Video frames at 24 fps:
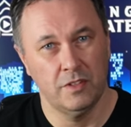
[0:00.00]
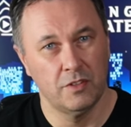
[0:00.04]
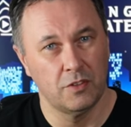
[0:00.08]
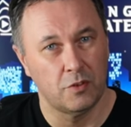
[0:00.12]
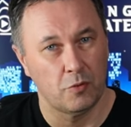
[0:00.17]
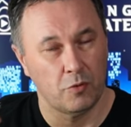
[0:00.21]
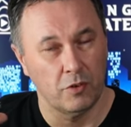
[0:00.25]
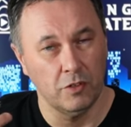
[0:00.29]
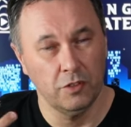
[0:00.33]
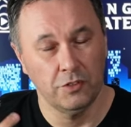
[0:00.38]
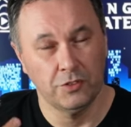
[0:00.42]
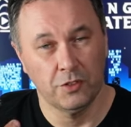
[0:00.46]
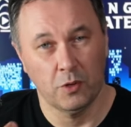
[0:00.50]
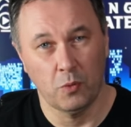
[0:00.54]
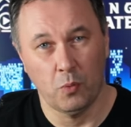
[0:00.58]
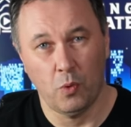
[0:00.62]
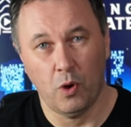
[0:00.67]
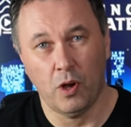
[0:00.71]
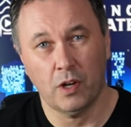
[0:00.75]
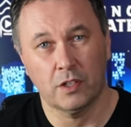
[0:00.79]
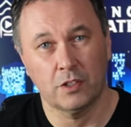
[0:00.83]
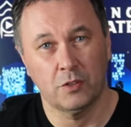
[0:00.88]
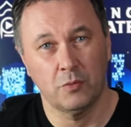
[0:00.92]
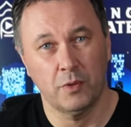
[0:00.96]
The realtor
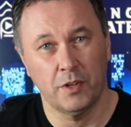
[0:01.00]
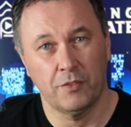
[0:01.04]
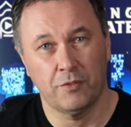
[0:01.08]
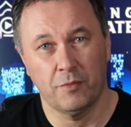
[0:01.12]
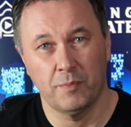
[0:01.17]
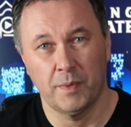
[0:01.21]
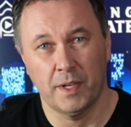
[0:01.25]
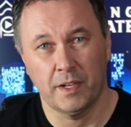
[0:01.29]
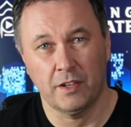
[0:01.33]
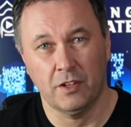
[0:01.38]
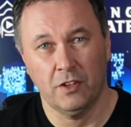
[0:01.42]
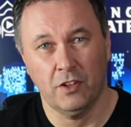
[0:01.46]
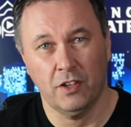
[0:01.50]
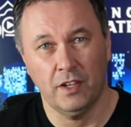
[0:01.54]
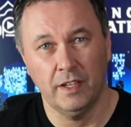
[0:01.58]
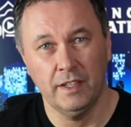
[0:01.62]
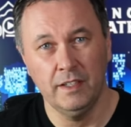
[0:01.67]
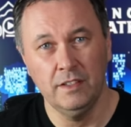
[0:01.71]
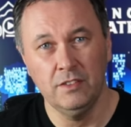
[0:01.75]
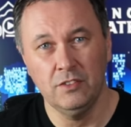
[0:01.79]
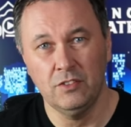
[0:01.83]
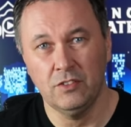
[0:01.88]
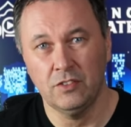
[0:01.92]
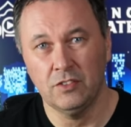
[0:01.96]
walked away from that
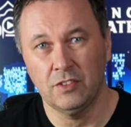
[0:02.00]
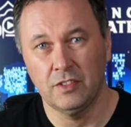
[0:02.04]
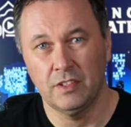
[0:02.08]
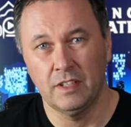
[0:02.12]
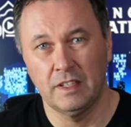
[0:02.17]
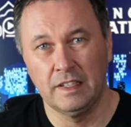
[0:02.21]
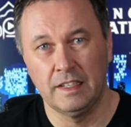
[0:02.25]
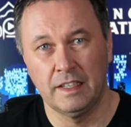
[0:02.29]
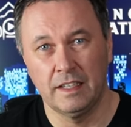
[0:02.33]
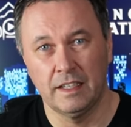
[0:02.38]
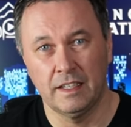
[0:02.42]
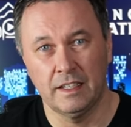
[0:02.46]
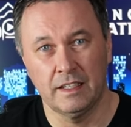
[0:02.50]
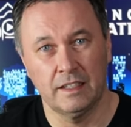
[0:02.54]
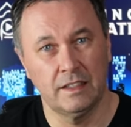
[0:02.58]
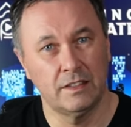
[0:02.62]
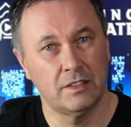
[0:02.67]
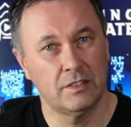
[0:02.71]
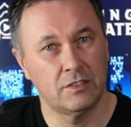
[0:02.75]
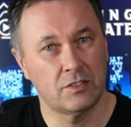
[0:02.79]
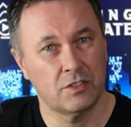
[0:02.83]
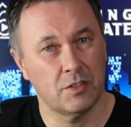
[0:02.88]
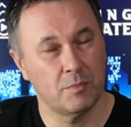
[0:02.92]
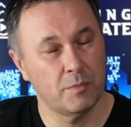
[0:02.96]
client,
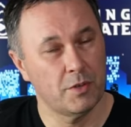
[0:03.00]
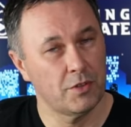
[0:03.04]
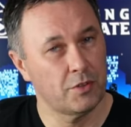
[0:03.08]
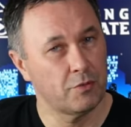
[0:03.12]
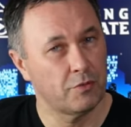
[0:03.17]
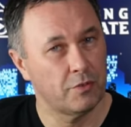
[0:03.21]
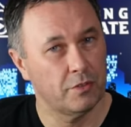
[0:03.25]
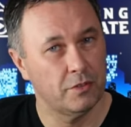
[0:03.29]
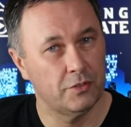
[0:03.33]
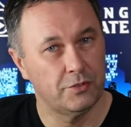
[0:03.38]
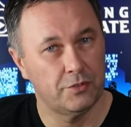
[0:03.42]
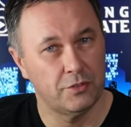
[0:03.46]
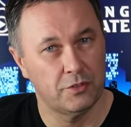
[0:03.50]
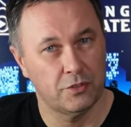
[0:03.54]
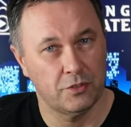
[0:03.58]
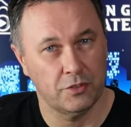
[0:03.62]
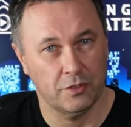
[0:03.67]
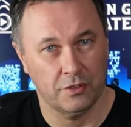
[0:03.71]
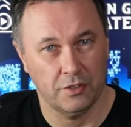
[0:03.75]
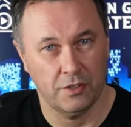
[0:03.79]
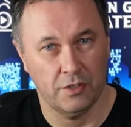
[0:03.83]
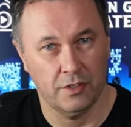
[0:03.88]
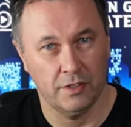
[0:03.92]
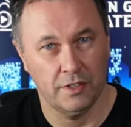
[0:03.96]
and some other realtor
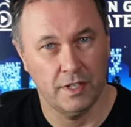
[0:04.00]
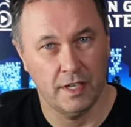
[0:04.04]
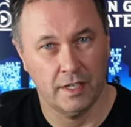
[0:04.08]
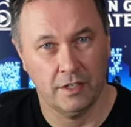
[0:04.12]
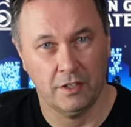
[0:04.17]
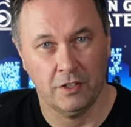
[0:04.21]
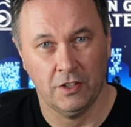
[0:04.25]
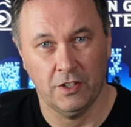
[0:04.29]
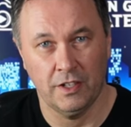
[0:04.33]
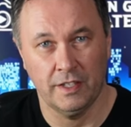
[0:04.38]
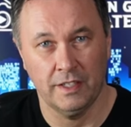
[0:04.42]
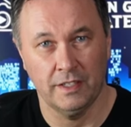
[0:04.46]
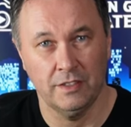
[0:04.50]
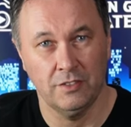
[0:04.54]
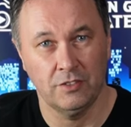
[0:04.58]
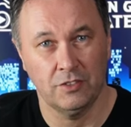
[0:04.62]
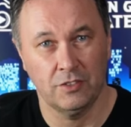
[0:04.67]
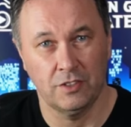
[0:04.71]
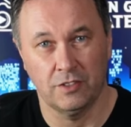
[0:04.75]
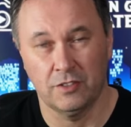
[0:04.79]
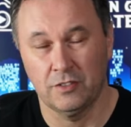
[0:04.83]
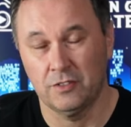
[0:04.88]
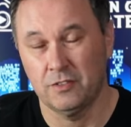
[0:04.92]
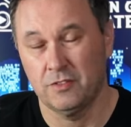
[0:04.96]
took on that
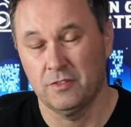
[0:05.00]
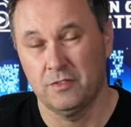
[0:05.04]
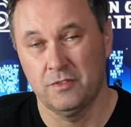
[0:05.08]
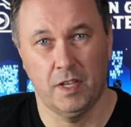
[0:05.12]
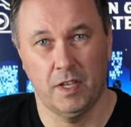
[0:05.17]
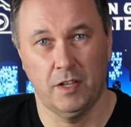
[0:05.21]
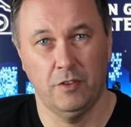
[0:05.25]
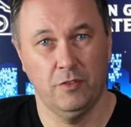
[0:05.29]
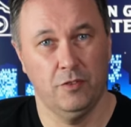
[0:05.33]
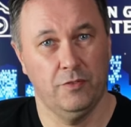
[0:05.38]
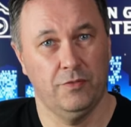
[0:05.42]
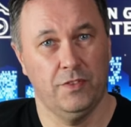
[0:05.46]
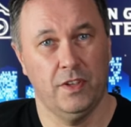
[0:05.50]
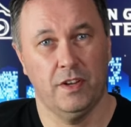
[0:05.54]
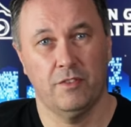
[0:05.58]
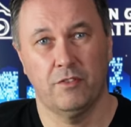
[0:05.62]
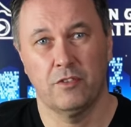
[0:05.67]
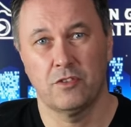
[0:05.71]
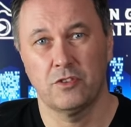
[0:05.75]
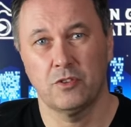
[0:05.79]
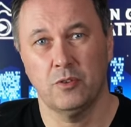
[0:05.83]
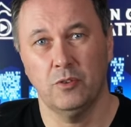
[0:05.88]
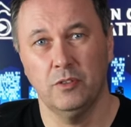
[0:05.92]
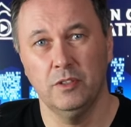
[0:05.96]
client, and I don't know if they
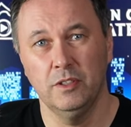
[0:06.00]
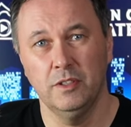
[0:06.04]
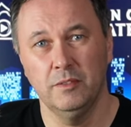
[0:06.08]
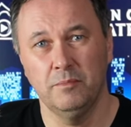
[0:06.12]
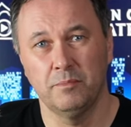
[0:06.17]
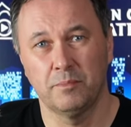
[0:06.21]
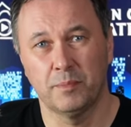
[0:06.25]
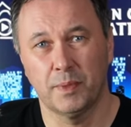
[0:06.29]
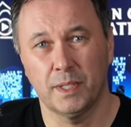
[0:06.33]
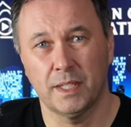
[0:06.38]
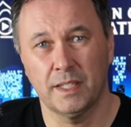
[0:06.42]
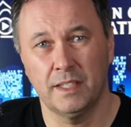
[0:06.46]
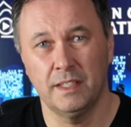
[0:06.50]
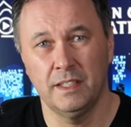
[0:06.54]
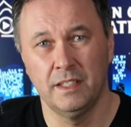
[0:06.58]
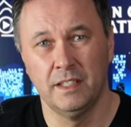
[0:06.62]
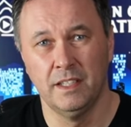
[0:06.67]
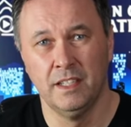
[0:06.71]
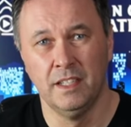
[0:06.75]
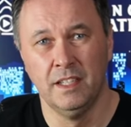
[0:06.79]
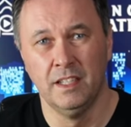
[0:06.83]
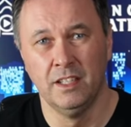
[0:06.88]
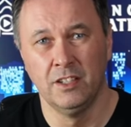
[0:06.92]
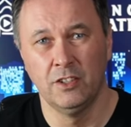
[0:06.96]
ever sold it, but
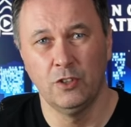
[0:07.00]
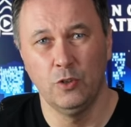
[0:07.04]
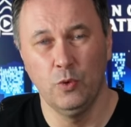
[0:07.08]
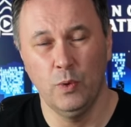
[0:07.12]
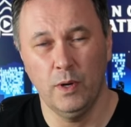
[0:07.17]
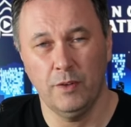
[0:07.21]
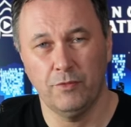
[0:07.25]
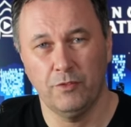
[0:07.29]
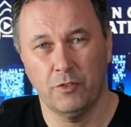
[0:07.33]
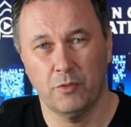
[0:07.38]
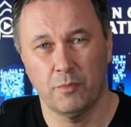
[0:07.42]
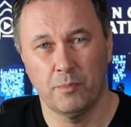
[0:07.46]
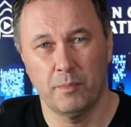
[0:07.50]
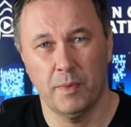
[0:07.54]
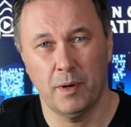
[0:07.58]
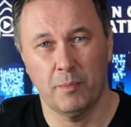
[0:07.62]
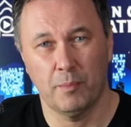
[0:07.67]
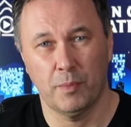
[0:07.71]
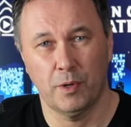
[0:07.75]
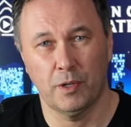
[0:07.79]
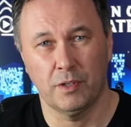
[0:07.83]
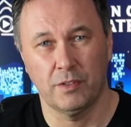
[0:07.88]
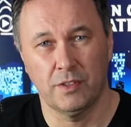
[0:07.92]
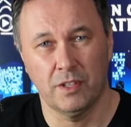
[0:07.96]
you have to
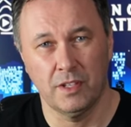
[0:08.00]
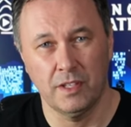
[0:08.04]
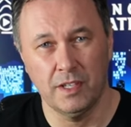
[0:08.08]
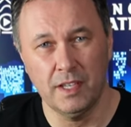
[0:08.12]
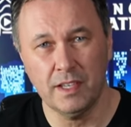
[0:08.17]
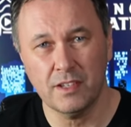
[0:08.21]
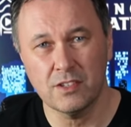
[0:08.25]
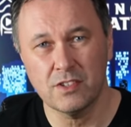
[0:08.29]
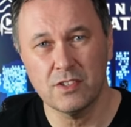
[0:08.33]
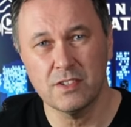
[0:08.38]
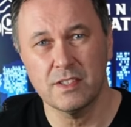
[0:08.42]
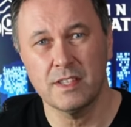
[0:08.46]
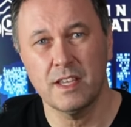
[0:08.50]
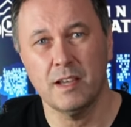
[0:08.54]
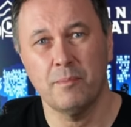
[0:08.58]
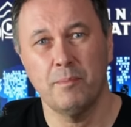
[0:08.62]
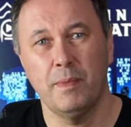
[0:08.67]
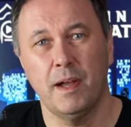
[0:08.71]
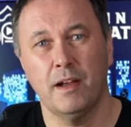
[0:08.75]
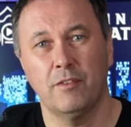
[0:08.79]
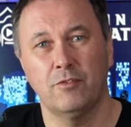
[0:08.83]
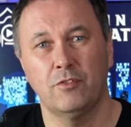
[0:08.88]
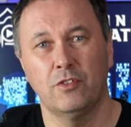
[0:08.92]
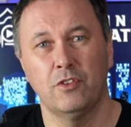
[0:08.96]
remember, the next step
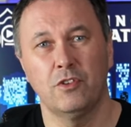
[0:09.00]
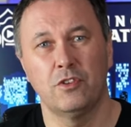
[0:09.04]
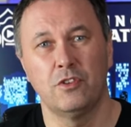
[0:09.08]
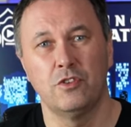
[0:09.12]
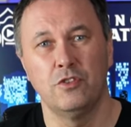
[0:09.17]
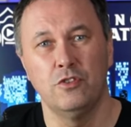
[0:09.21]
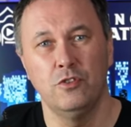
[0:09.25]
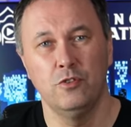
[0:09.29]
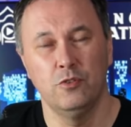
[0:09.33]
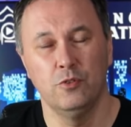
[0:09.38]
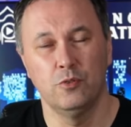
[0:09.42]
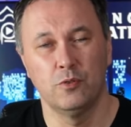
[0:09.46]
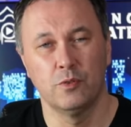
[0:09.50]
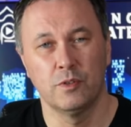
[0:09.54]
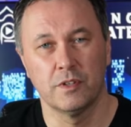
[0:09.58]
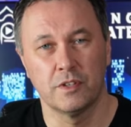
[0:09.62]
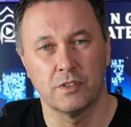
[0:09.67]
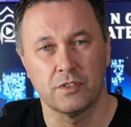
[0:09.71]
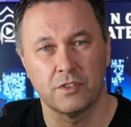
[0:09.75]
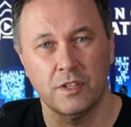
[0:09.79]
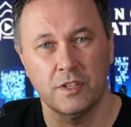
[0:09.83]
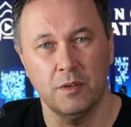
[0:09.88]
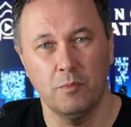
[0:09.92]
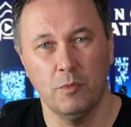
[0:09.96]
after you
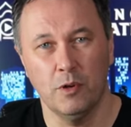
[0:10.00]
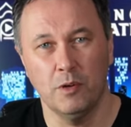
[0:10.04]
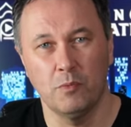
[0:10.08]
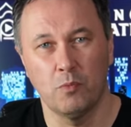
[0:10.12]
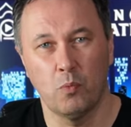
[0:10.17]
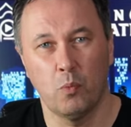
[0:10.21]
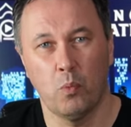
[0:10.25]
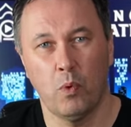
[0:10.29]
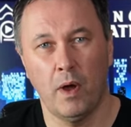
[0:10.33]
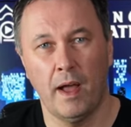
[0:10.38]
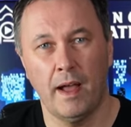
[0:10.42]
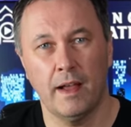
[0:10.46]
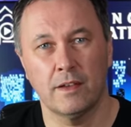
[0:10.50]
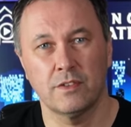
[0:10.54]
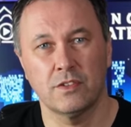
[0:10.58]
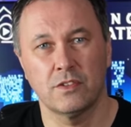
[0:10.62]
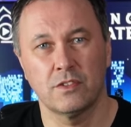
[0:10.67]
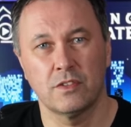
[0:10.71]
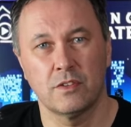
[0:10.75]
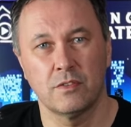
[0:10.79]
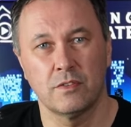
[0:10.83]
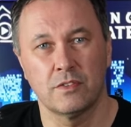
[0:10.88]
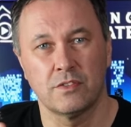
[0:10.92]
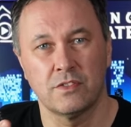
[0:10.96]
is someone has
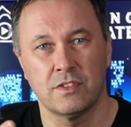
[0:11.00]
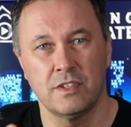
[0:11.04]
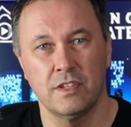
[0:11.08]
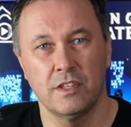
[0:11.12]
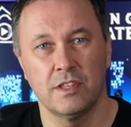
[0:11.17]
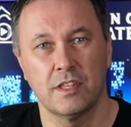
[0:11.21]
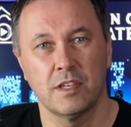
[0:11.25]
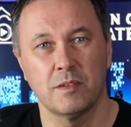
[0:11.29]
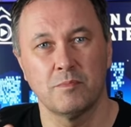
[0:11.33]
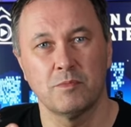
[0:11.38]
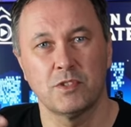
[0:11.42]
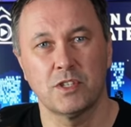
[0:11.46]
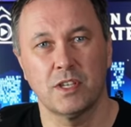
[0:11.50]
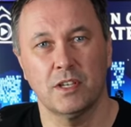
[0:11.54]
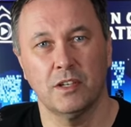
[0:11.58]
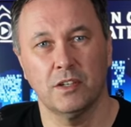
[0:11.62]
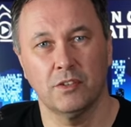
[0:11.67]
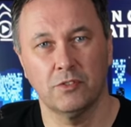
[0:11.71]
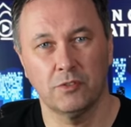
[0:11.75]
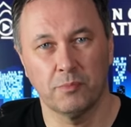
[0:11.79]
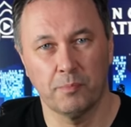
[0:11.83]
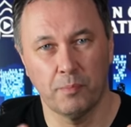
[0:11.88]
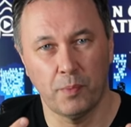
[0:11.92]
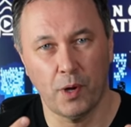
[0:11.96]
to see
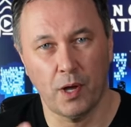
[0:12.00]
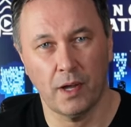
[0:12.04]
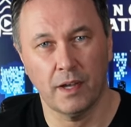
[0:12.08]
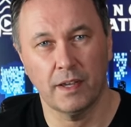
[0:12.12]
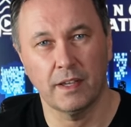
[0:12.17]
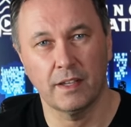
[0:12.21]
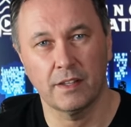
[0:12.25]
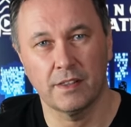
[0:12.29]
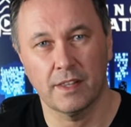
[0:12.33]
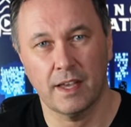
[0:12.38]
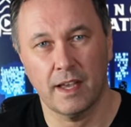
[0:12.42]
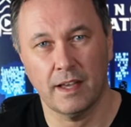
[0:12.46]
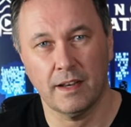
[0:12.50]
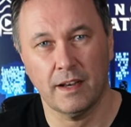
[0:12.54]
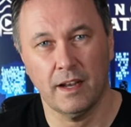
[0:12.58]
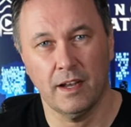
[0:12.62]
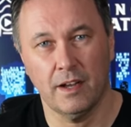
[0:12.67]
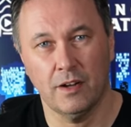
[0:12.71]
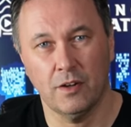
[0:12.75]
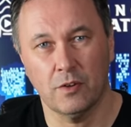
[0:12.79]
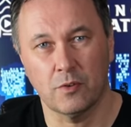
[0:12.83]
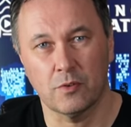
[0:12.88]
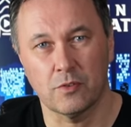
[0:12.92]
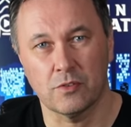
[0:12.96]
themselves buying that
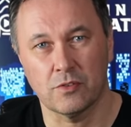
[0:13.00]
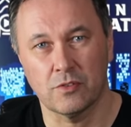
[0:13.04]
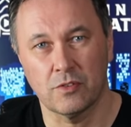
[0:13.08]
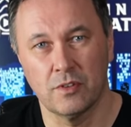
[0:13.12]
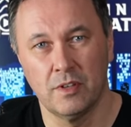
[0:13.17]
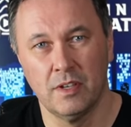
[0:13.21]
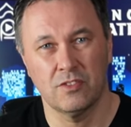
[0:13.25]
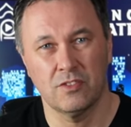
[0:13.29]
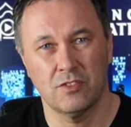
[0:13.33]
house.